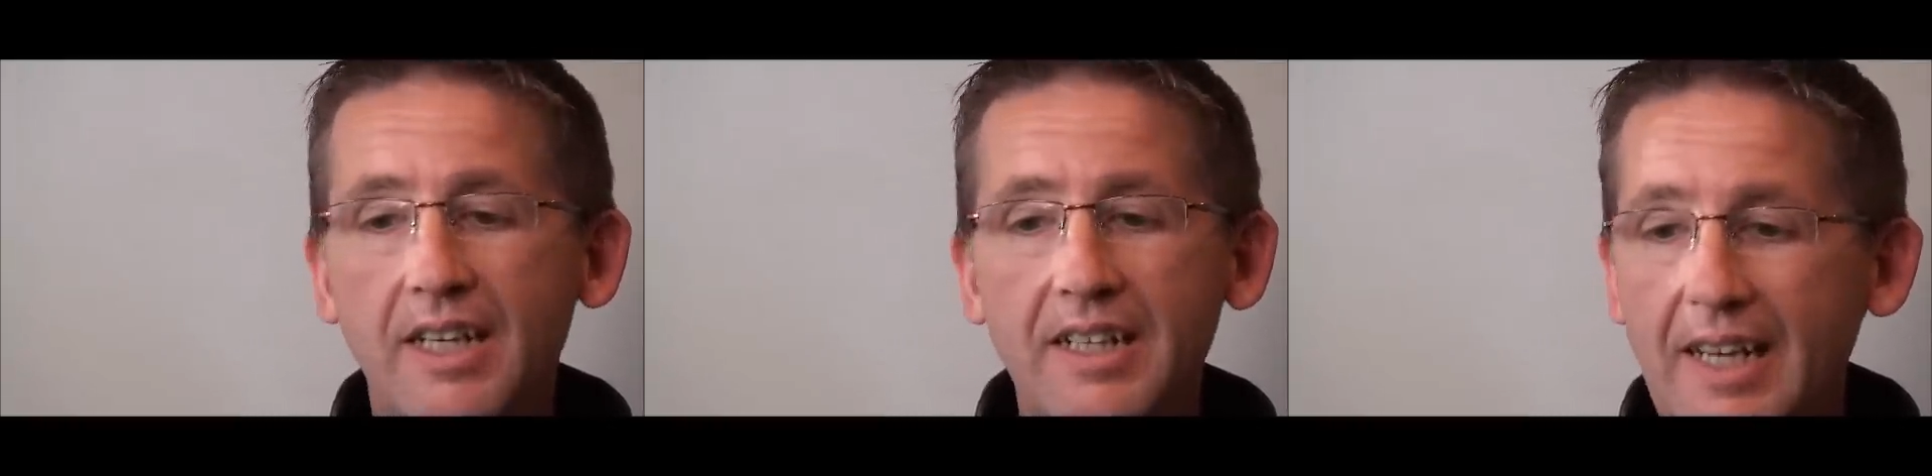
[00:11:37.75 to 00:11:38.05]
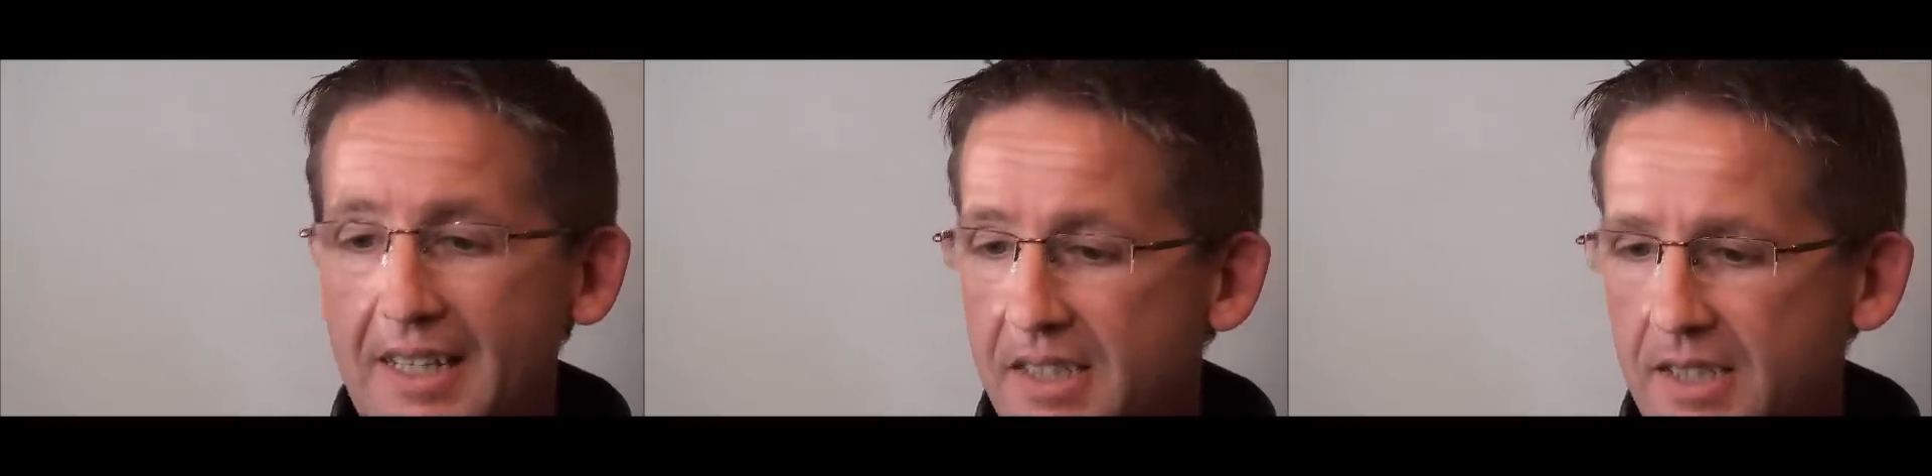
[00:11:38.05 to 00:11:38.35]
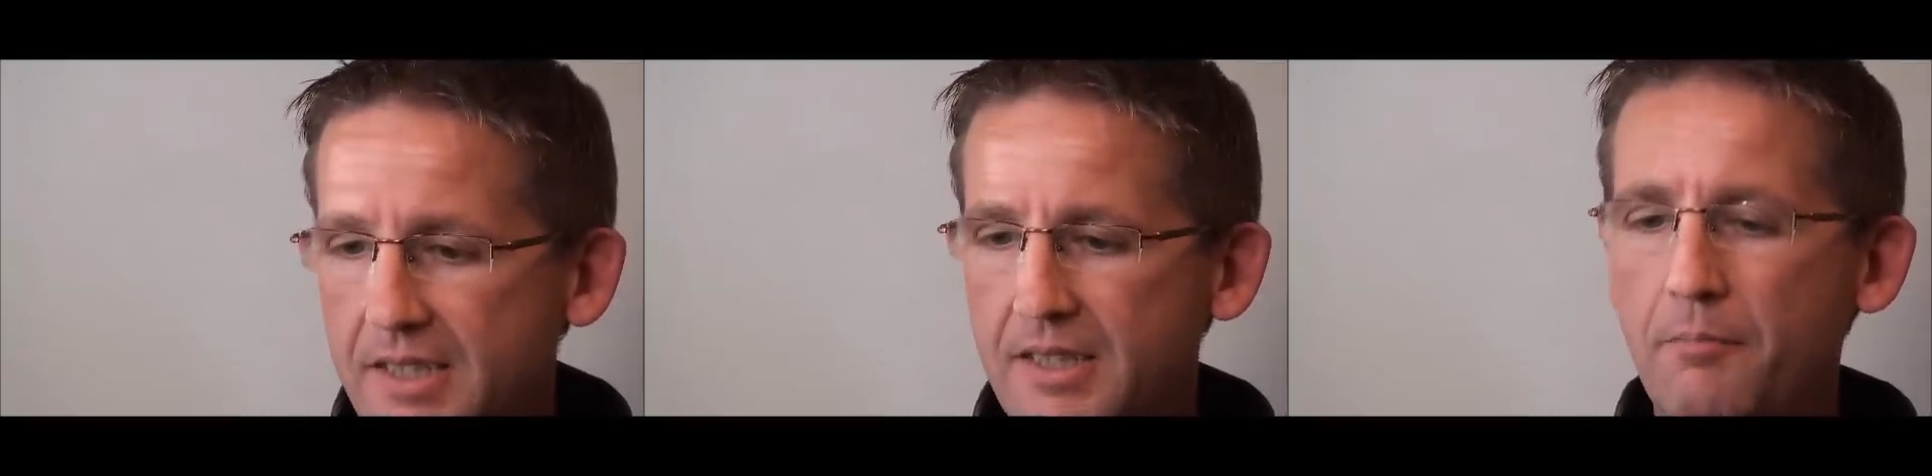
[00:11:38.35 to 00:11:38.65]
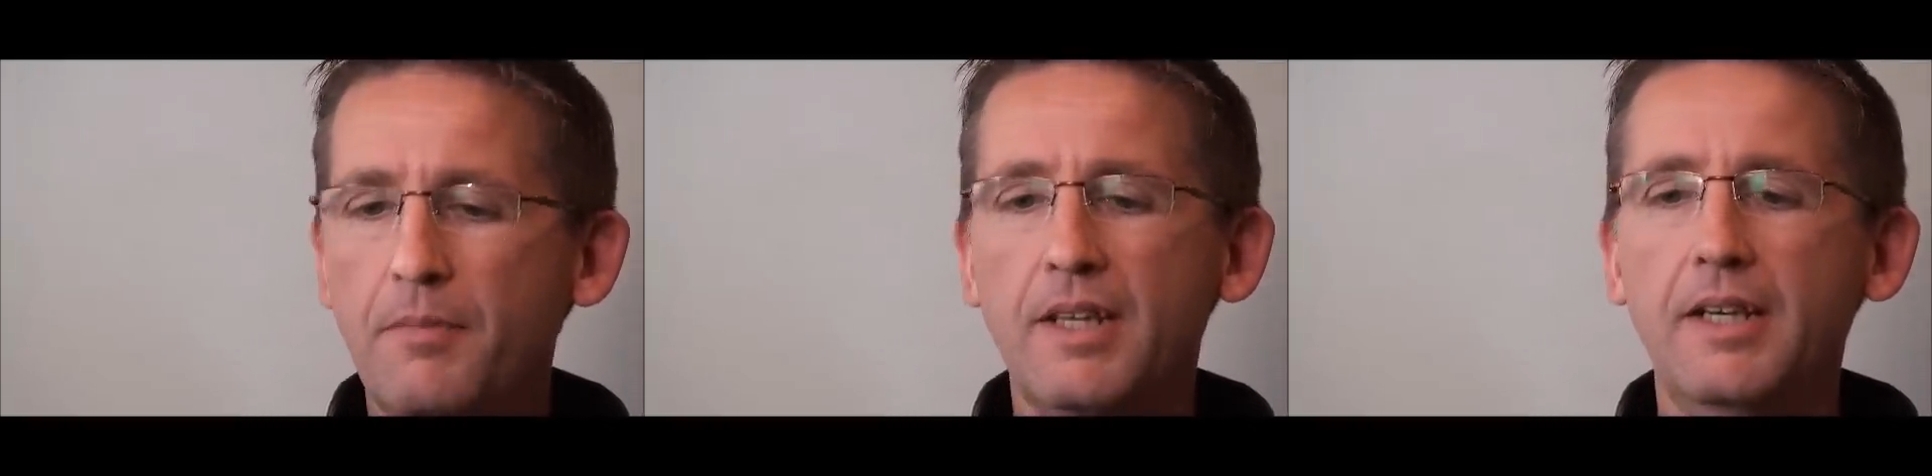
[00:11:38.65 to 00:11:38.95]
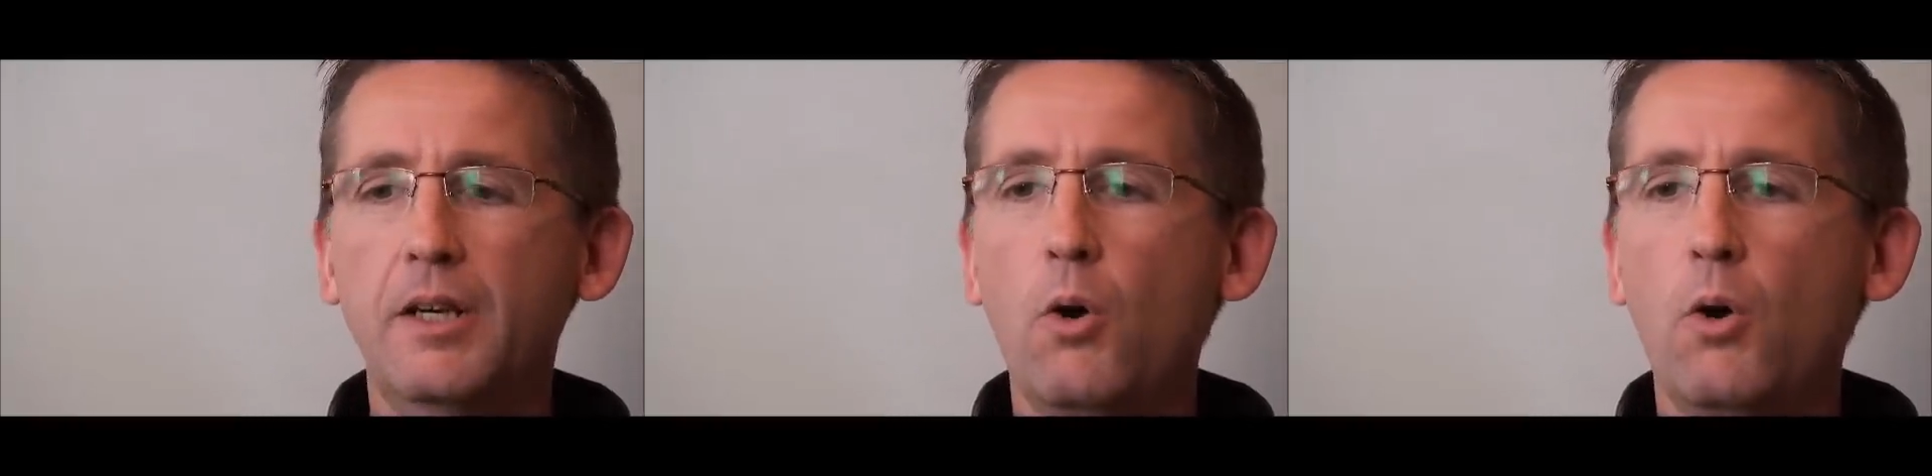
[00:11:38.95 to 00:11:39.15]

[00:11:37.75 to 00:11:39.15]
a yes to something